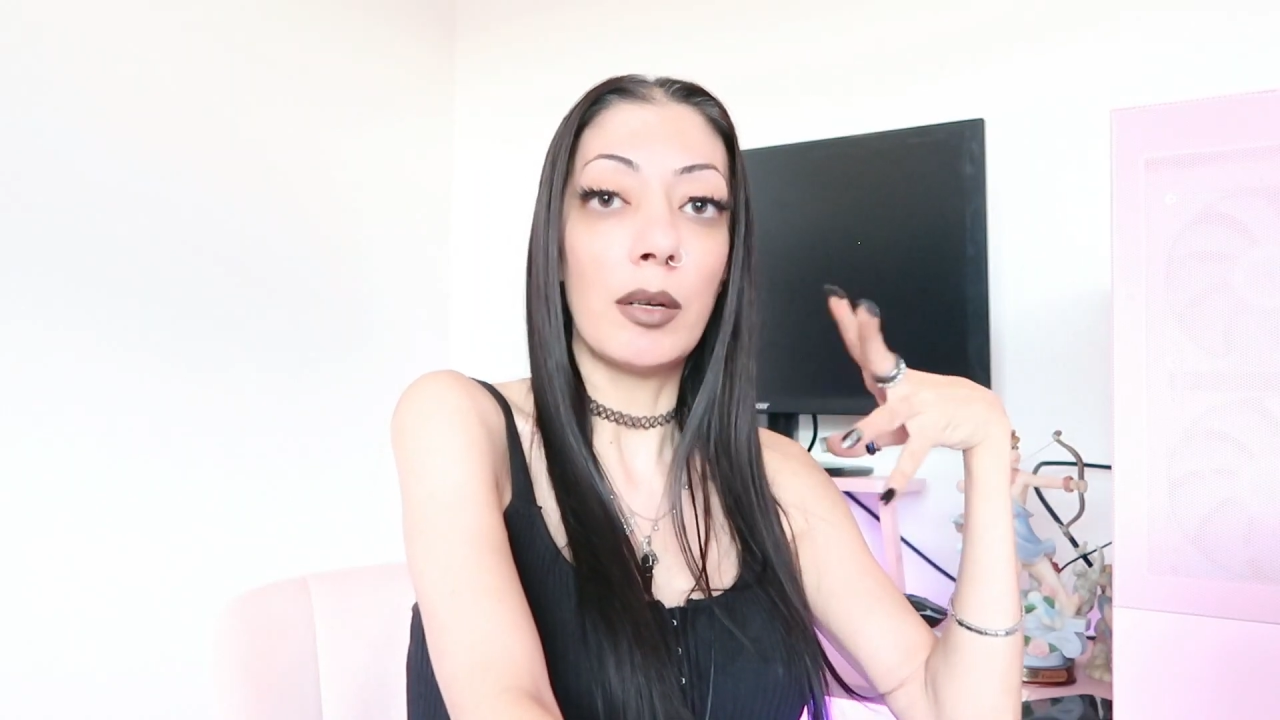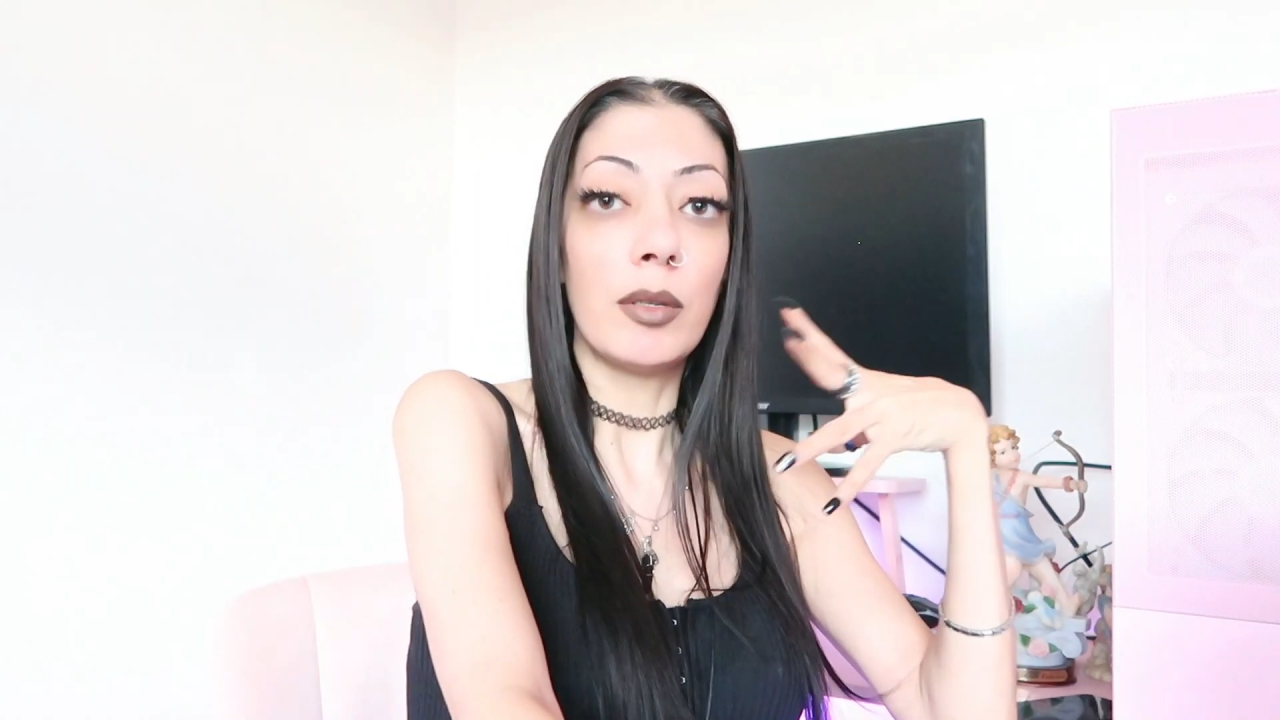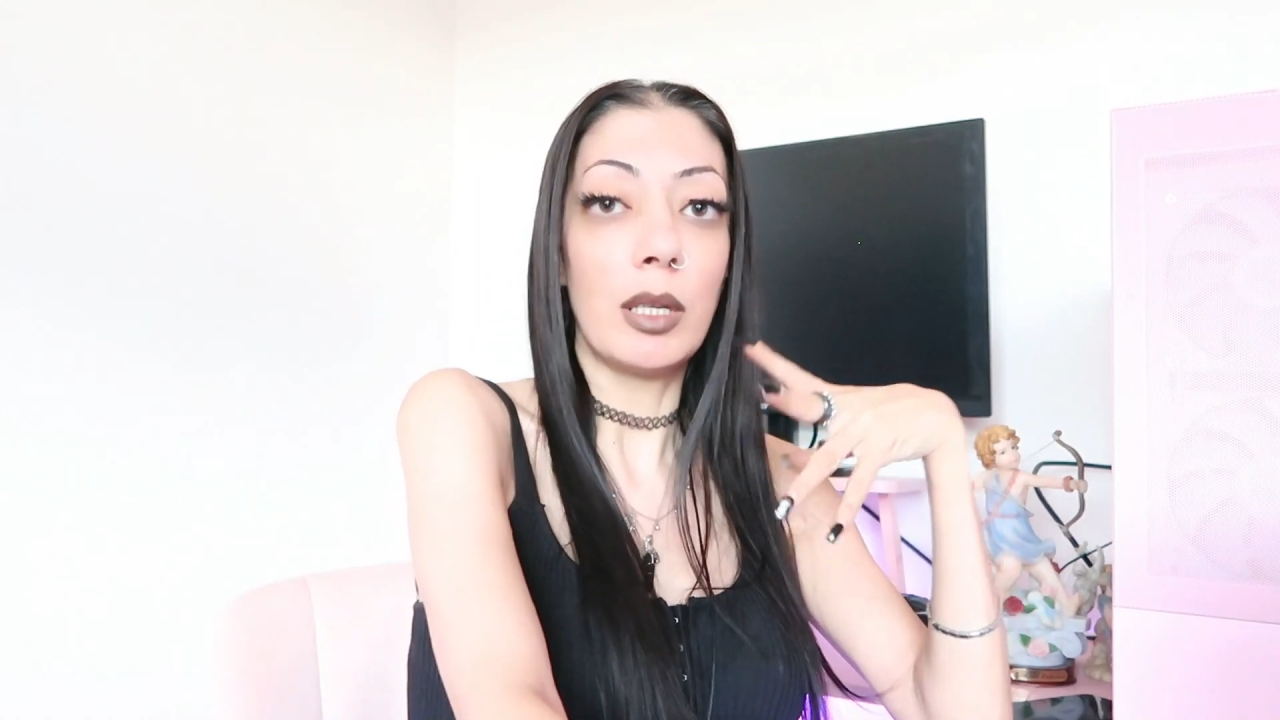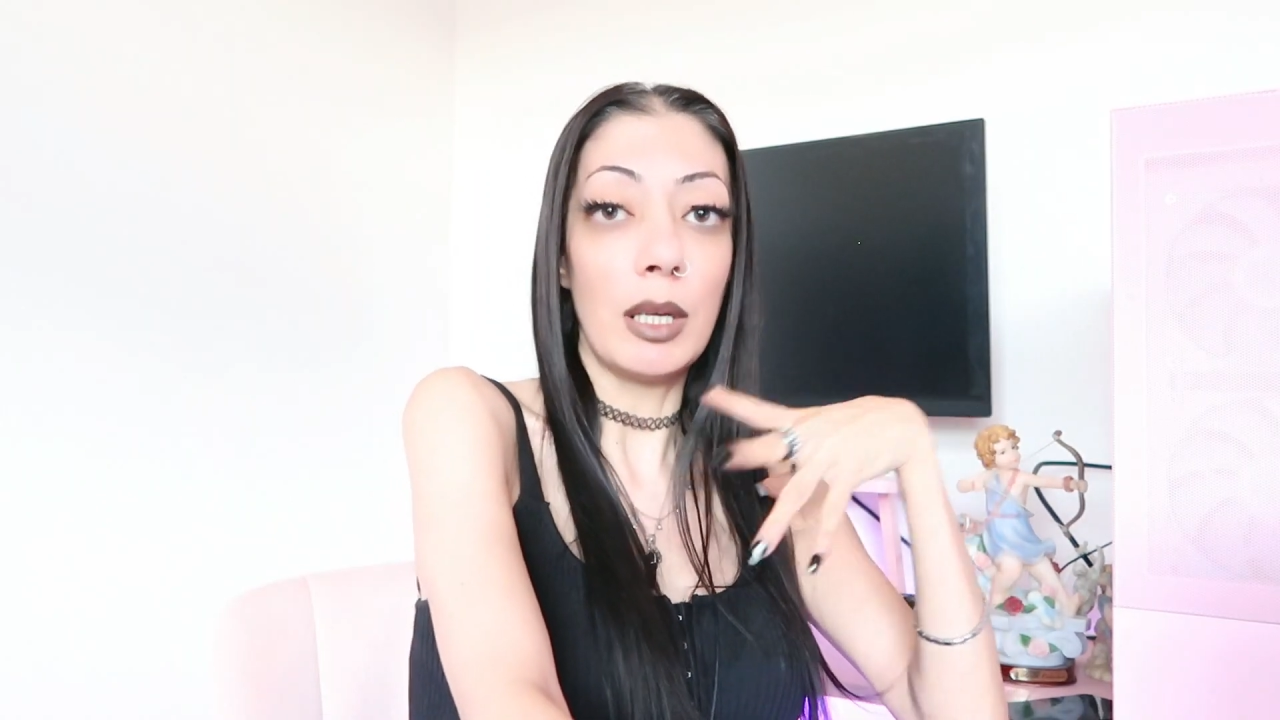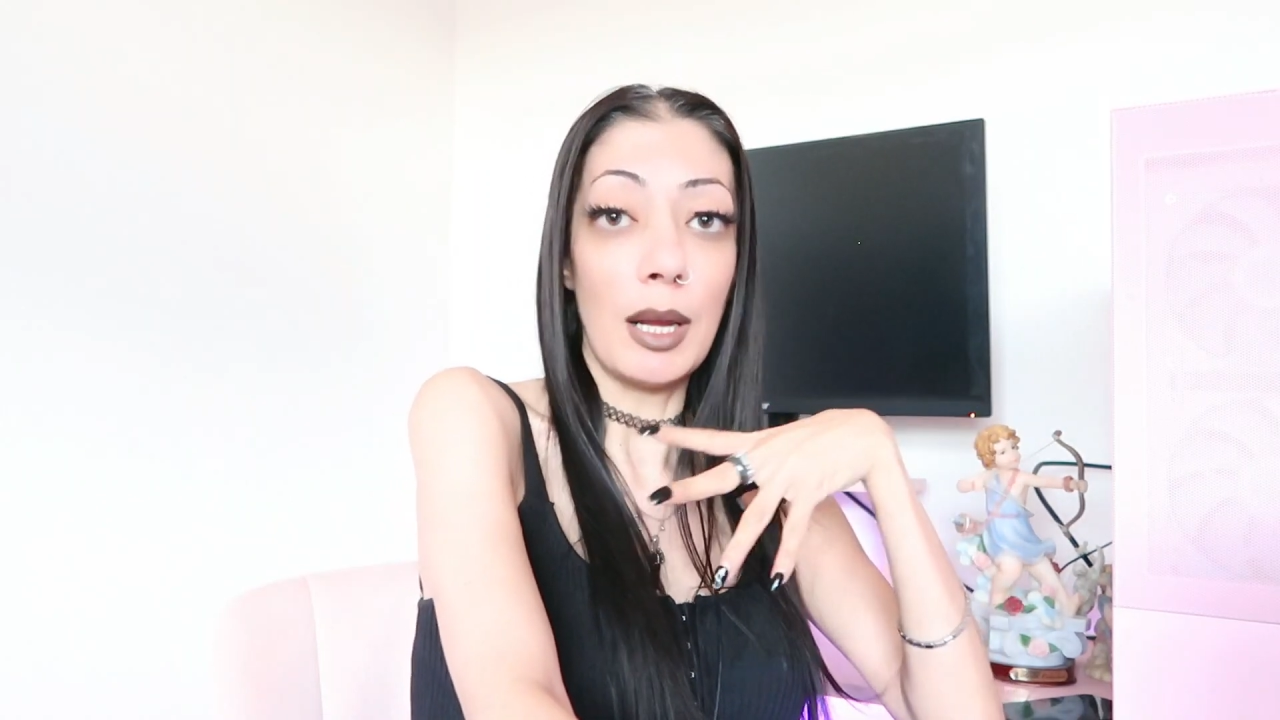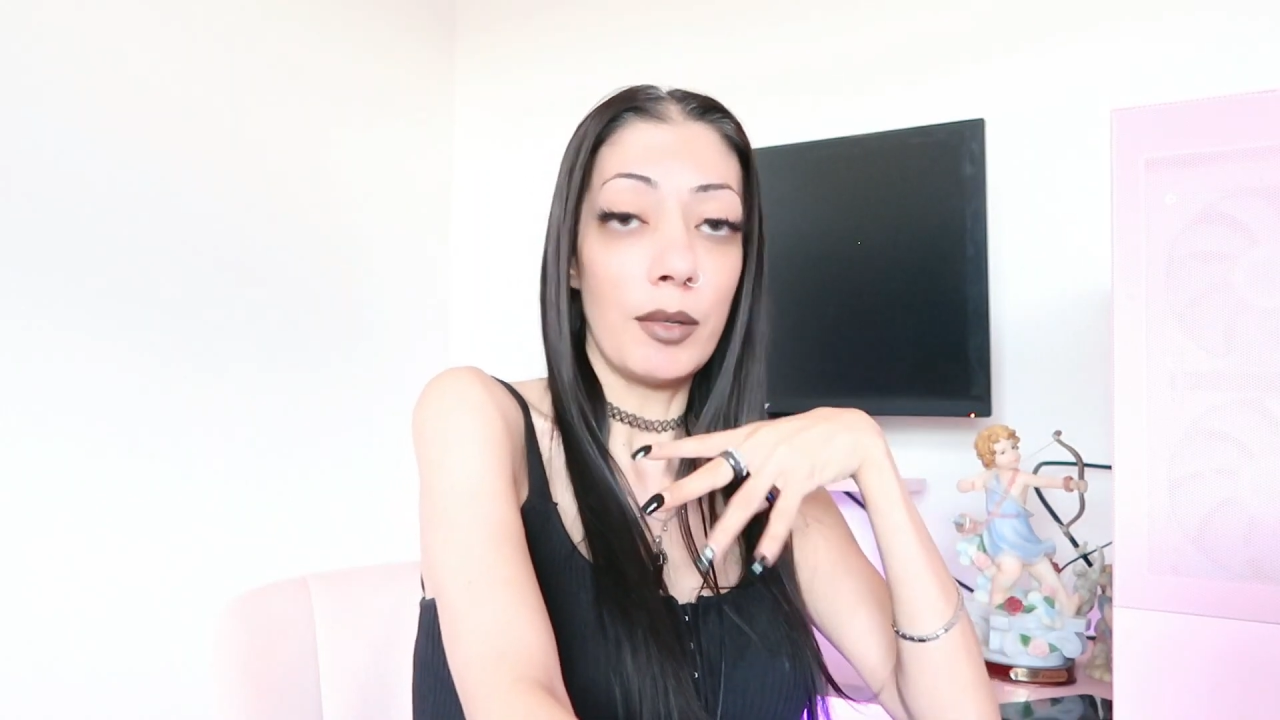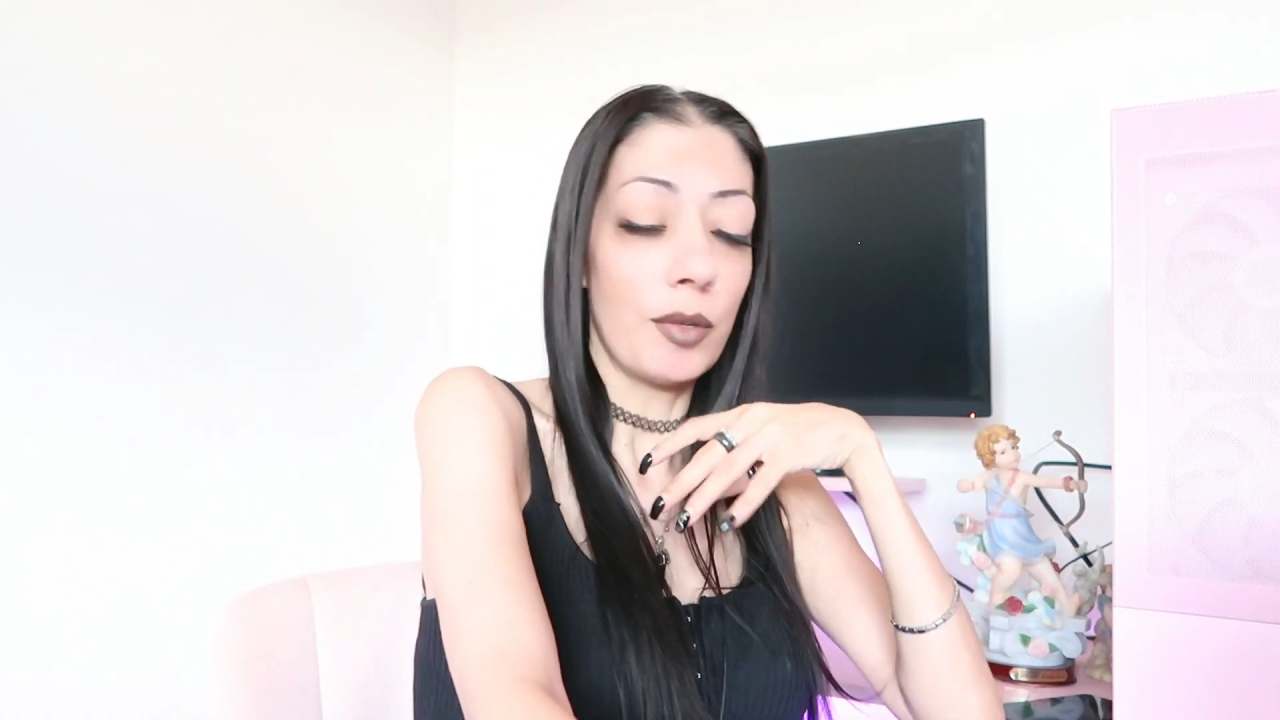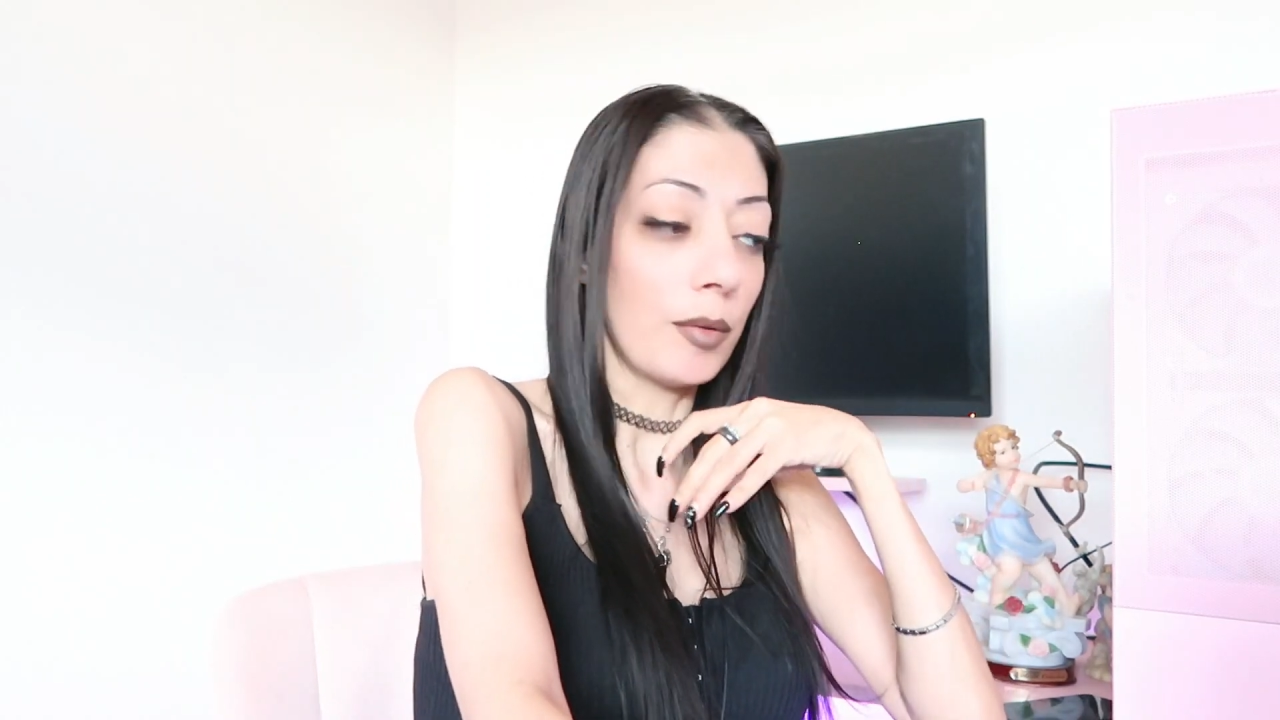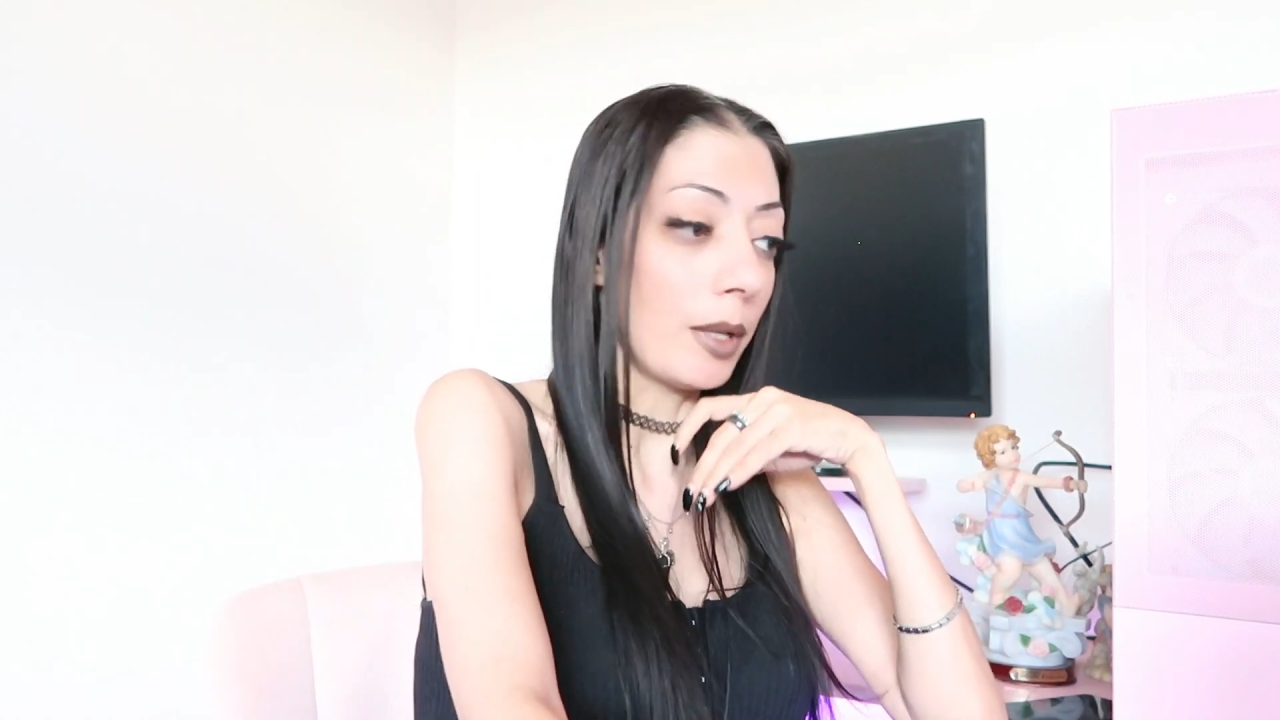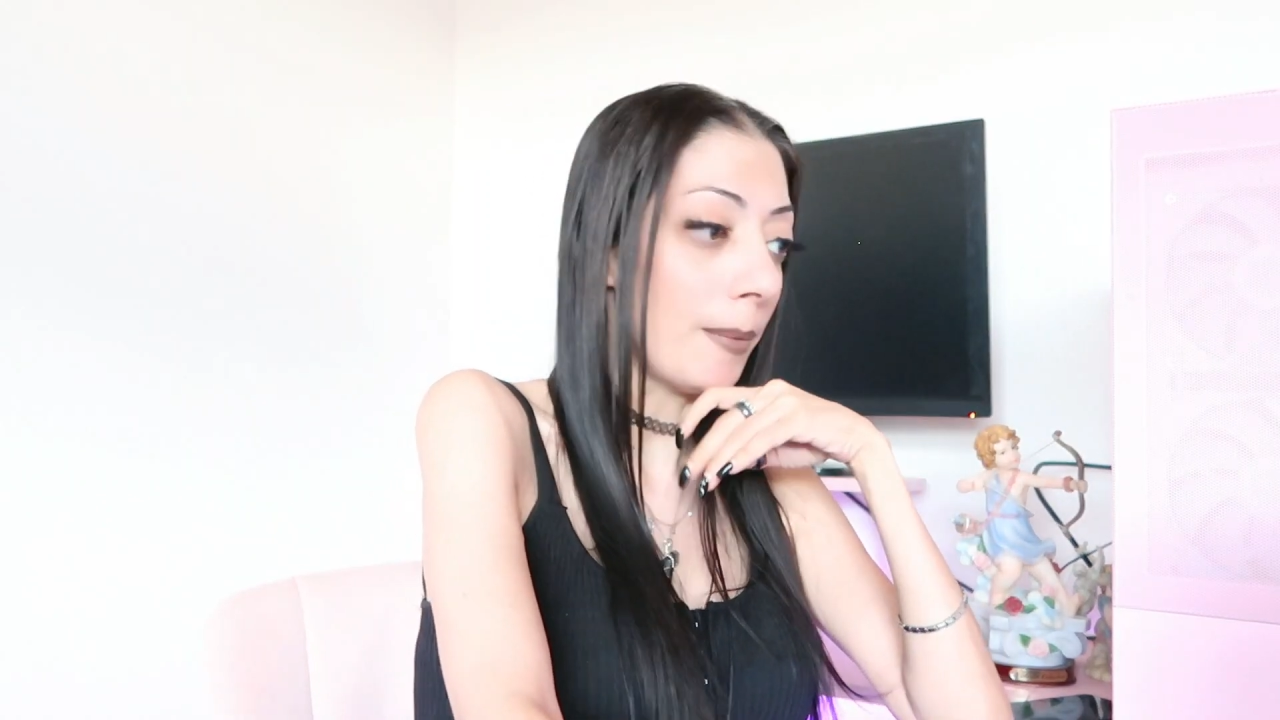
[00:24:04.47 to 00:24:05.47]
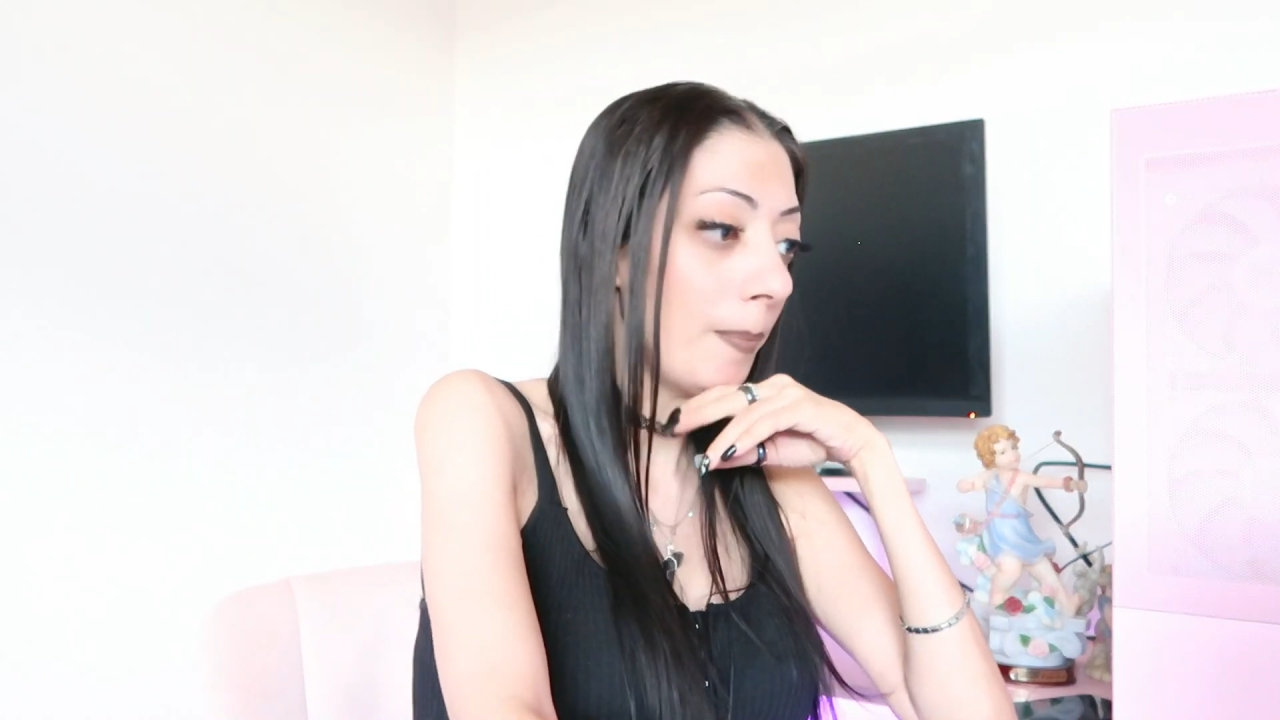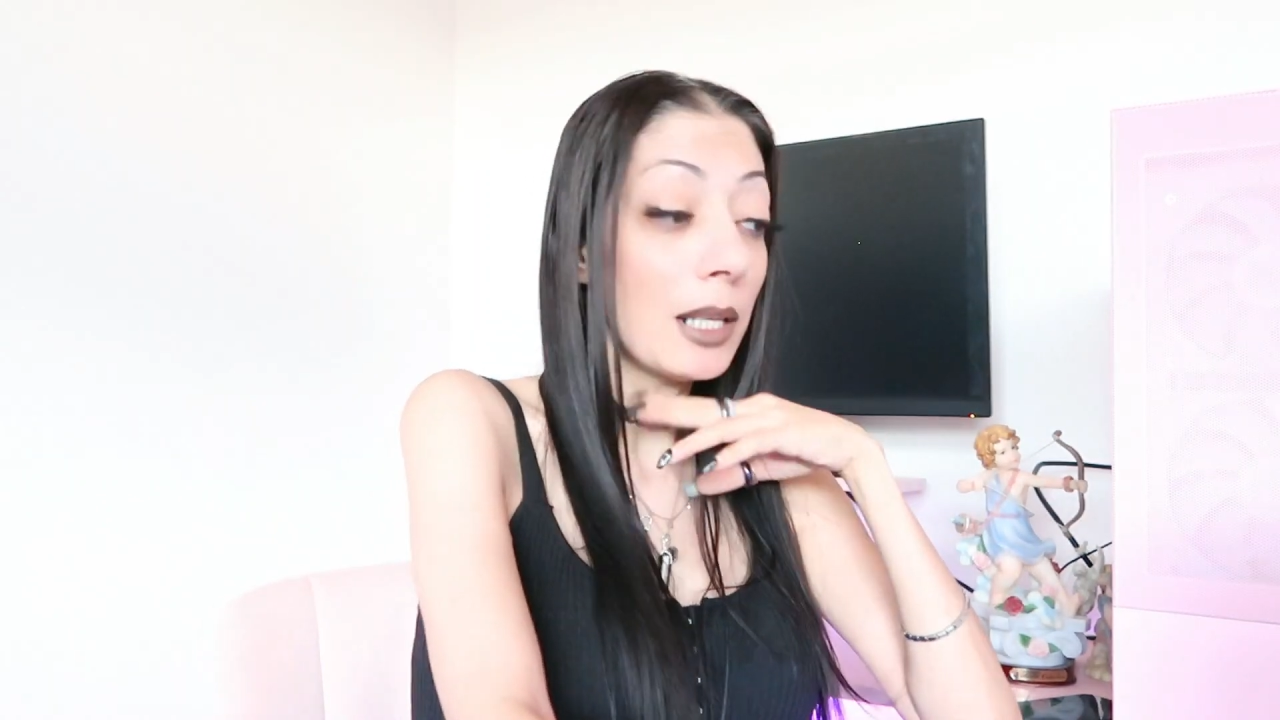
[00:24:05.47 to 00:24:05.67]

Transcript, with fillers: energy naturally.